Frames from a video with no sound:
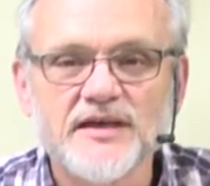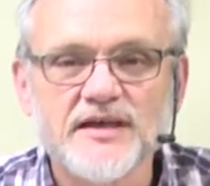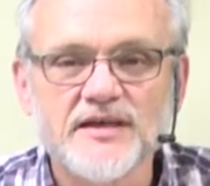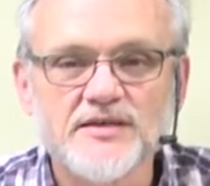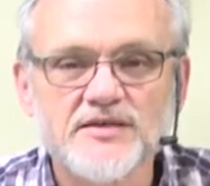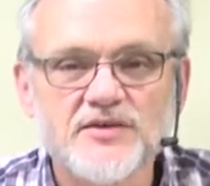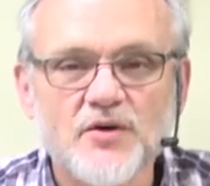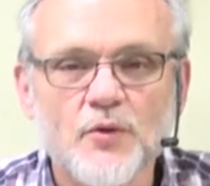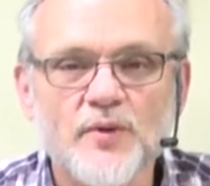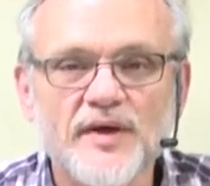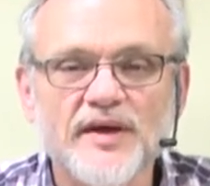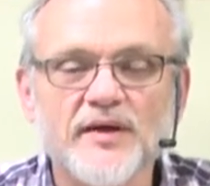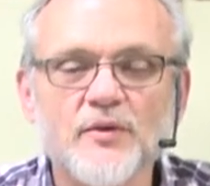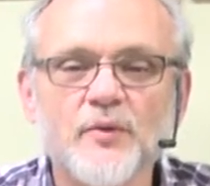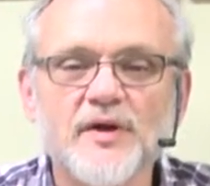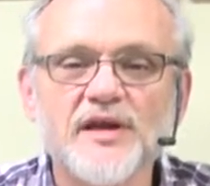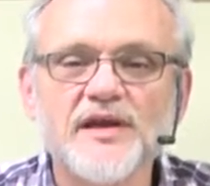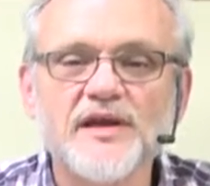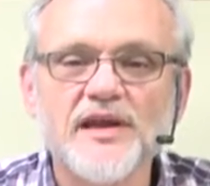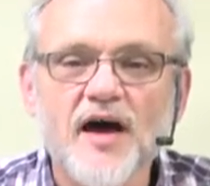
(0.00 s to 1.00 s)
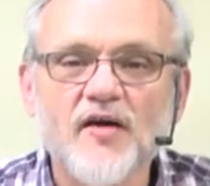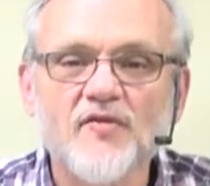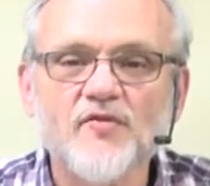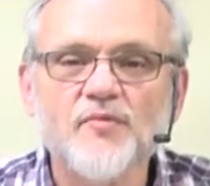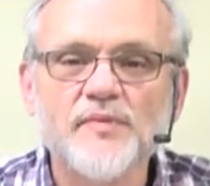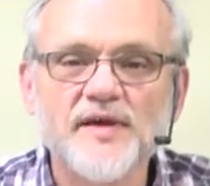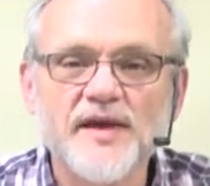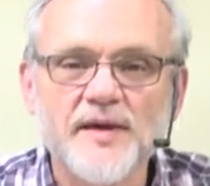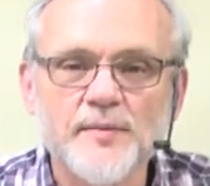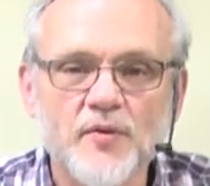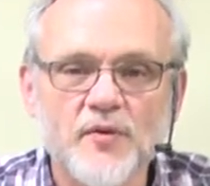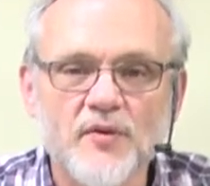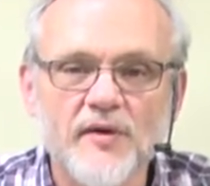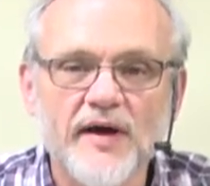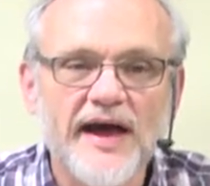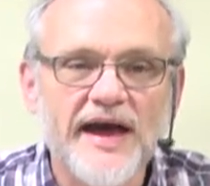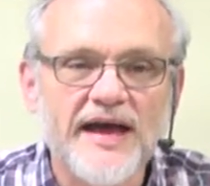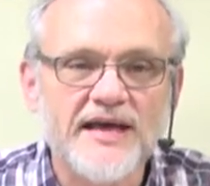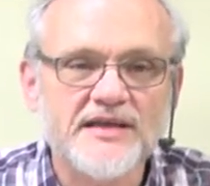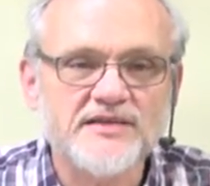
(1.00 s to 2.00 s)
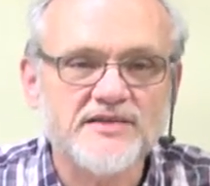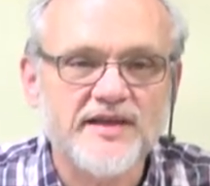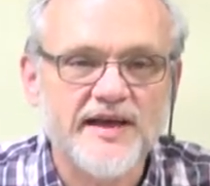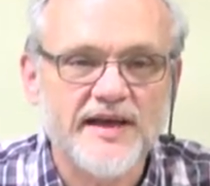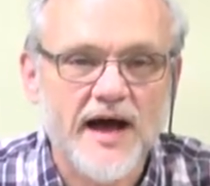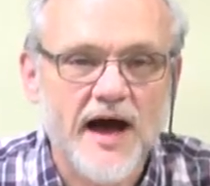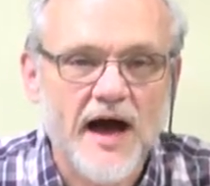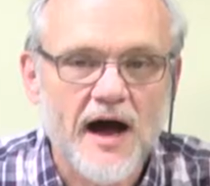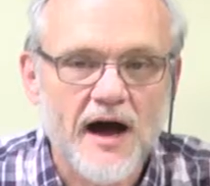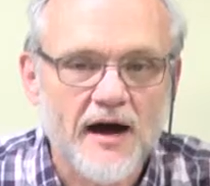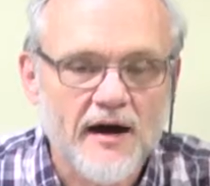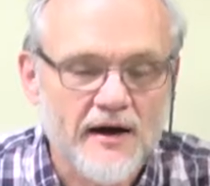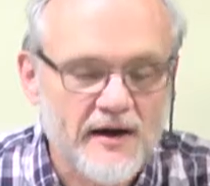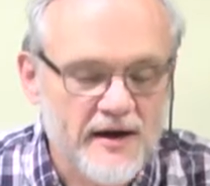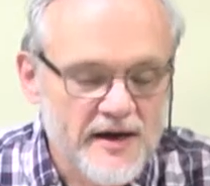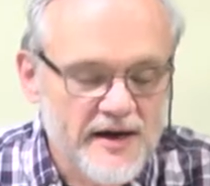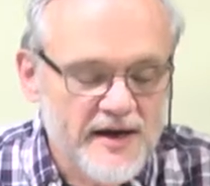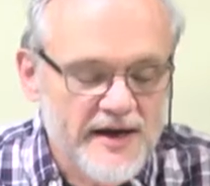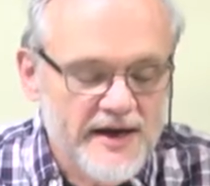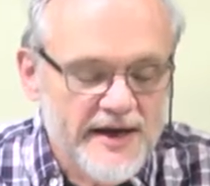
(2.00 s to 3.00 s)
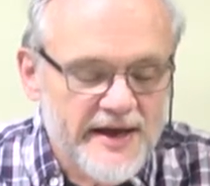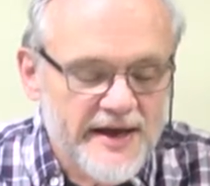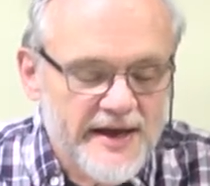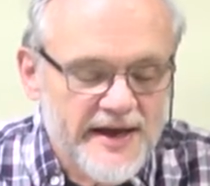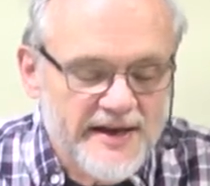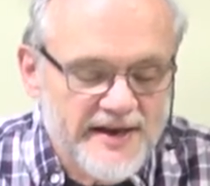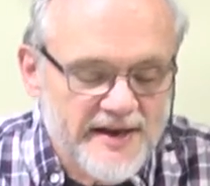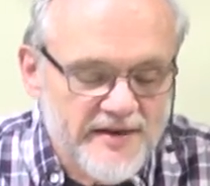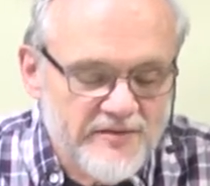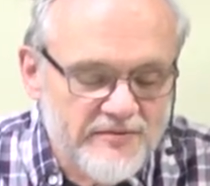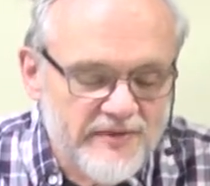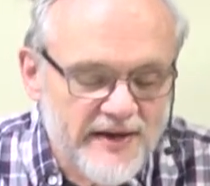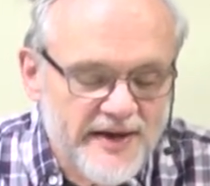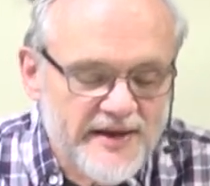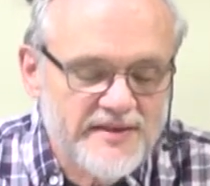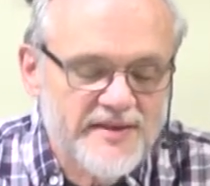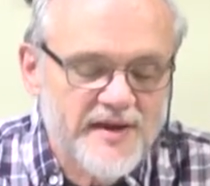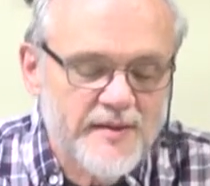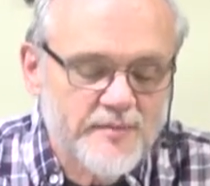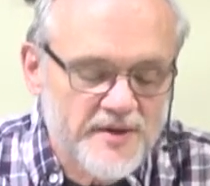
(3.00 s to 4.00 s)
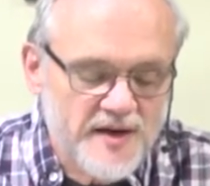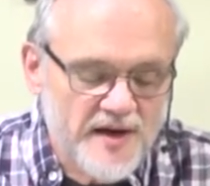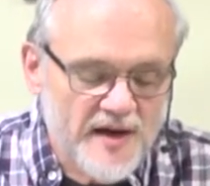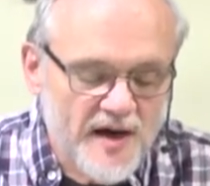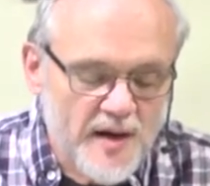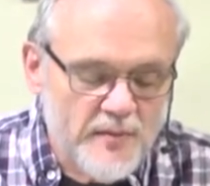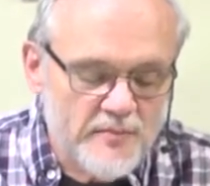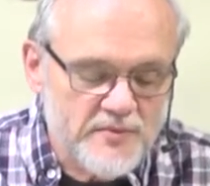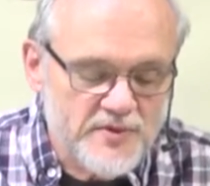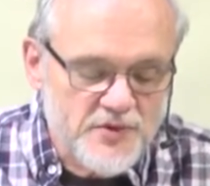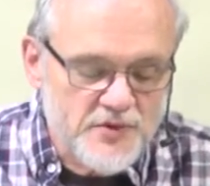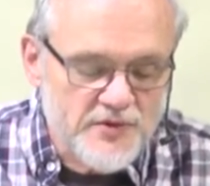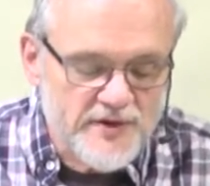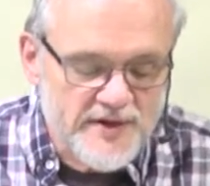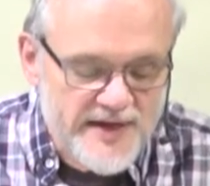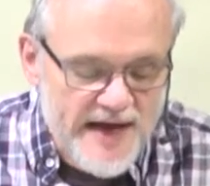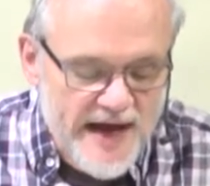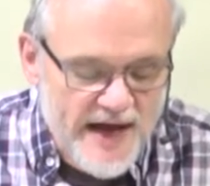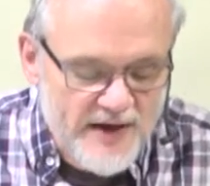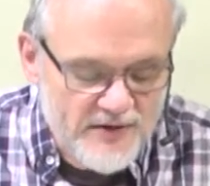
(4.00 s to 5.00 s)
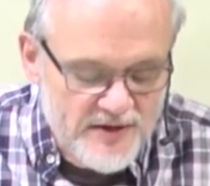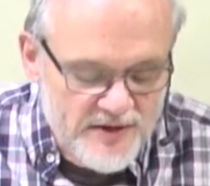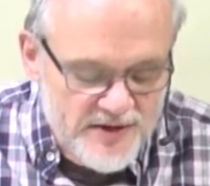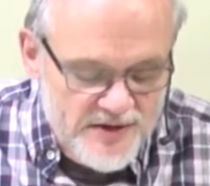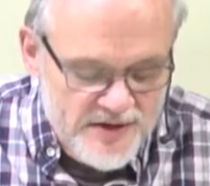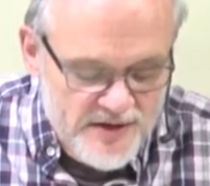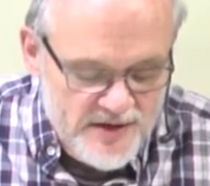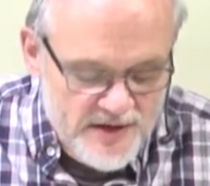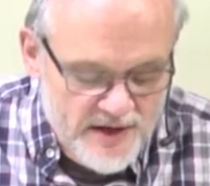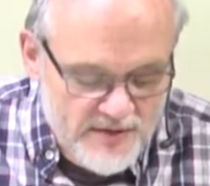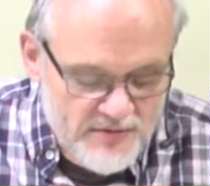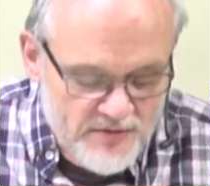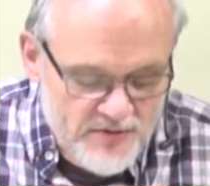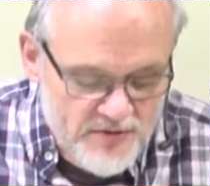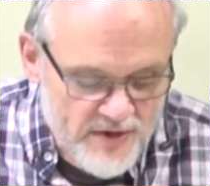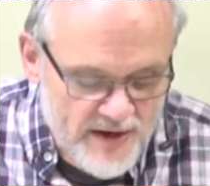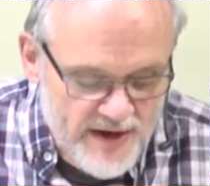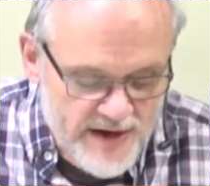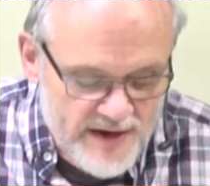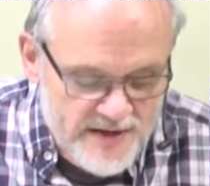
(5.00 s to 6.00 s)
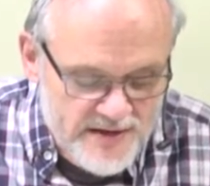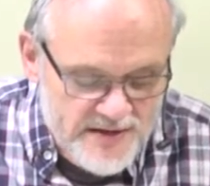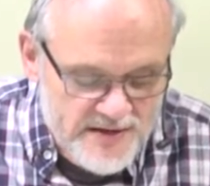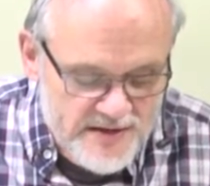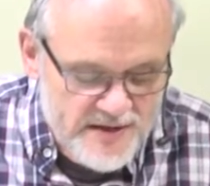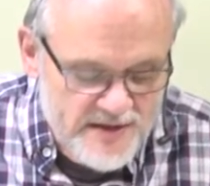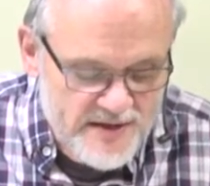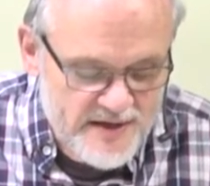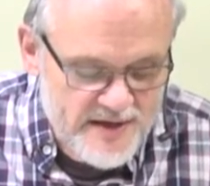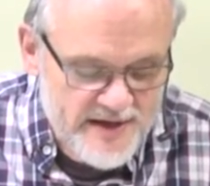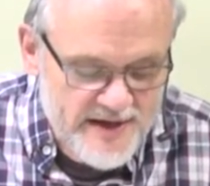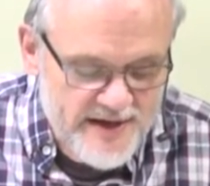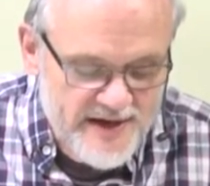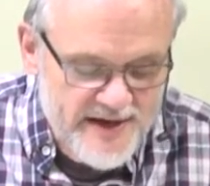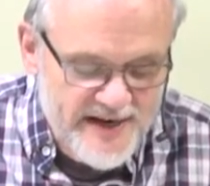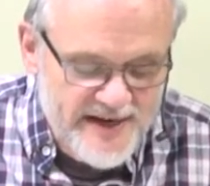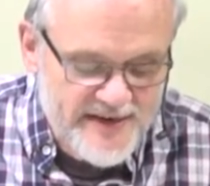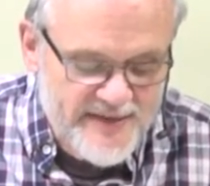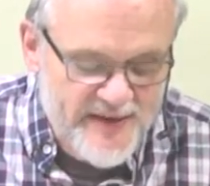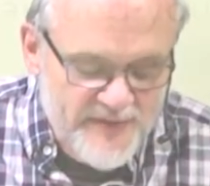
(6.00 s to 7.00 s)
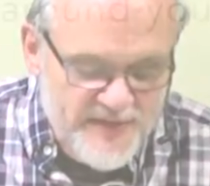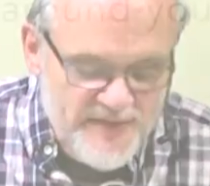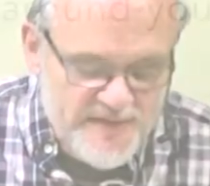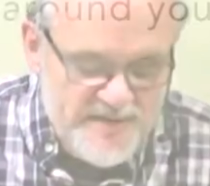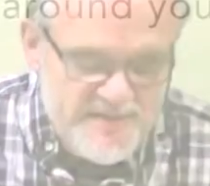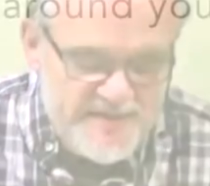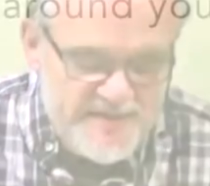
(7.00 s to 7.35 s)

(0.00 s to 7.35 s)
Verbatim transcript: And so we, we love people as they are and invite them to come to a knowledge of Christ. And then the